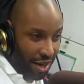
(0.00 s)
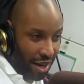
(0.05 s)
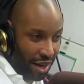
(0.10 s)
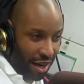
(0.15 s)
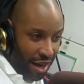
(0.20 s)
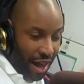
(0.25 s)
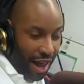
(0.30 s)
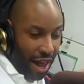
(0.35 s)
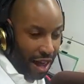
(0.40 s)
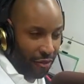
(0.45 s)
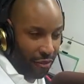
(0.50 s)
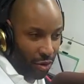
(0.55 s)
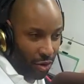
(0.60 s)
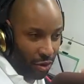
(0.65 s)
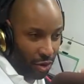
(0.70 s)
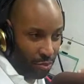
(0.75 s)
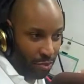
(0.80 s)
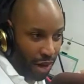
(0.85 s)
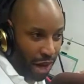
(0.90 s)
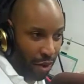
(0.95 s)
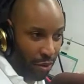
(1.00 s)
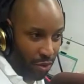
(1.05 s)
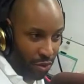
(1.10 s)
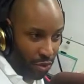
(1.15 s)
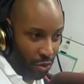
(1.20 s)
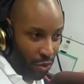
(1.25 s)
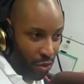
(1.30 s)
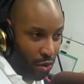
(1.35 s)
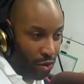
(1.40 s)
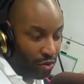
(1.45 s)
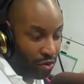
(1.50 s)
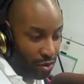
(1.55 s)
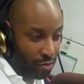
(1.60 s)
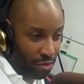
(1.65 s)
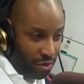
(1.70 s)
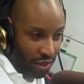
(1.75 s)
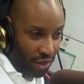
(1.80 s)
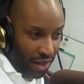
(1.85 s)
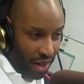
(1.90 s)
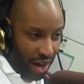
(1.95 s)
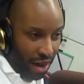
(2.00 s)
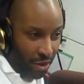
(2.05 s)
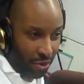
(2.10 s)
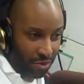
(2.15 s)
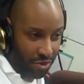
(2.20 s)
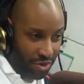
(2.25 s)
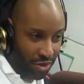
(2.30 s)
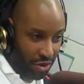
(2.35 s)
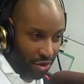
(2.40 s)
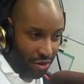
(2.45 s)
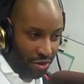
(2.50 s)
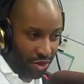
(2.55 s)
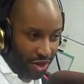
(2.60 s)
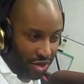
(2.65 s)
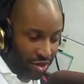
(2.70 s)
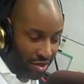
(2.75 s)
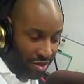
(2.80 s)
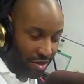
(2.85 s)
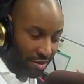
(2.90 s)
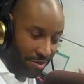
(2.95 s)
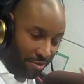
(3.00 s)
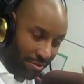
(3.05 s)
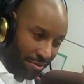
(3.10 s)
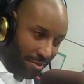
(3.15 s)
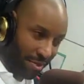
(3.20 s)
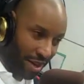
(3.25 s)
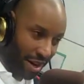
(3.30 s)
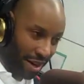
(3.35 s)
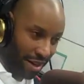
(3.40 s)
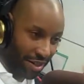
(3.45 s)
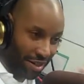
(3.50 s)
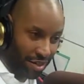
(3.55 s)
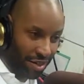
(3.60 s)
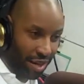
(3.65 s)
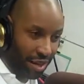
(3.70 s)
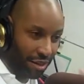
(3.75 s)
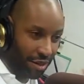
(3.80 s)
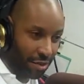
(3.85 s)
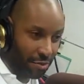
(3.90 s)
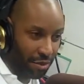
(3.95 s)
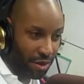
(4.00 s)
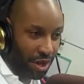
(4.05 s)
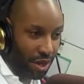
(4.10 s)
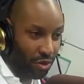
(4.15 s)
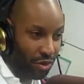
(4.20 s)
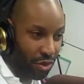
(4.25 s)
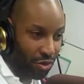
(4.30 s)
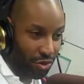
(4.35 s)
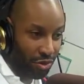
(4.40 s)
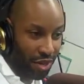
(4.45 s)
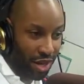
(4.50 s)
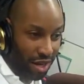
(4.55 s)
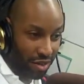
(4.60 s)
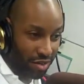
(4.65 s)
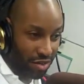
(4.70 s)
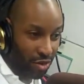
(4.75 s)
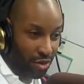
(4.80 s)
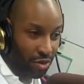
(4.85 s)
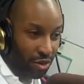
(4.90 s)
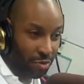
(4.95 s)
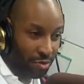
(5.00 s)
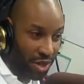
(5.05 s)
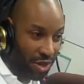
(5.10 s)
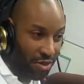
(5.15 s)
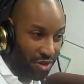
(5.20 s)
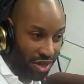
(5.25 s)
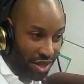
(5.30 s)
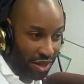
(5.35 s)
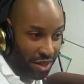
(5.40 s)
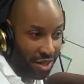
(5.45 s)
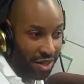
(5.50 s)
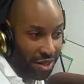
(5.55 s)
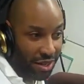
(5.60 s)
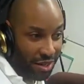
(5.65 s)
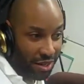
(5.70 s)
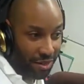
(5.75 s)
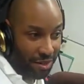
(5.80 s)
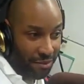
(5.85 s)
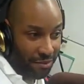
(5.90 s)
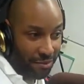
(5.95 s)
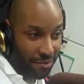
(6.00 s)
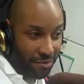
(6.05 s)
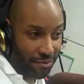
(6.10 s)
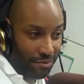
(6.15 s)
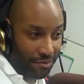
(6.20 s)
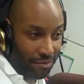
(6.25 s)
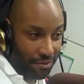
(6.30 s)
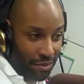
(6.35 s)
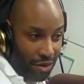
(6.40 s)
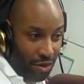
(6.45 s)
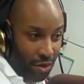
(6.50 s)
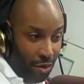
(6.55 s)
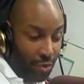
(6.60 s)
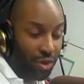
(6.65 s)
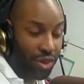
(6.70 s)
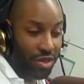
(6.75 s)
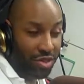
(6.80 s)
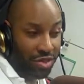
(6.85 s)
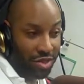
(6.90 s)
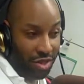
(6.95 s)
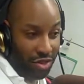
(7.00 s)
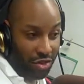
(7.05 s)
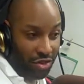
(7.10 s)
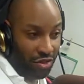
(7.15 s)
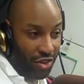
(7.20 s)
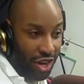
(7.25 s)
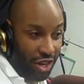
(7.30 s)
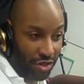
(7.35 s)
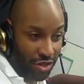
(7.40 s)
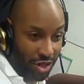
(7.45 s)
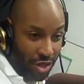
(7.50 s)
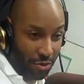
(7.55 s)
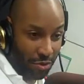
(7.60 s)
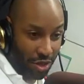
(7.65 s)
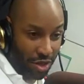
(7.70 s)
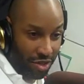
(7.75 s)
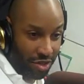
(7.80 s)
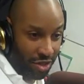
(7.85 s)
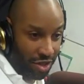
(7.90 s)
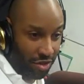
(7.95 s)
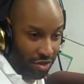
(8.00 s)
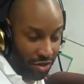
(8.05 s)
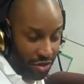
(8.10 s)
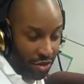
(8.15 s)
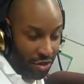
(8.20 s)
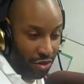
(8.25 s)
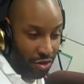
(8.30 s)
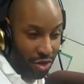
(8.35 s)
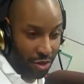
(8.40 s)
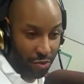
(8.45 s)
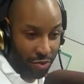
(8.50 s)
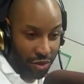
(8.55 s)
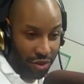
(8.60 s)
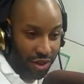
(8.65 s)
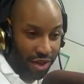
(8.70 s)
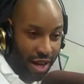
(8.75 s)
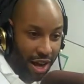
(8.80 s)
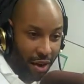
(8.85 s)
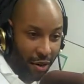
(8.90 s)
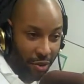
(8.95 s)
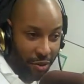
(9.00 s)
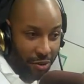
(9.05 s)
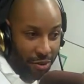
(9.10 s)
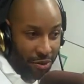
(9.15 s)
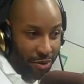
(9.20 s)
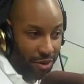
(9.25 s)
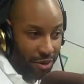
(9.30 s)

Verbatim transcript: And I have all the power in the world to put it out. So thus, I decided to put out No You Got Soul, the music, you know, with the same strategy that we discussed earlier, put it out,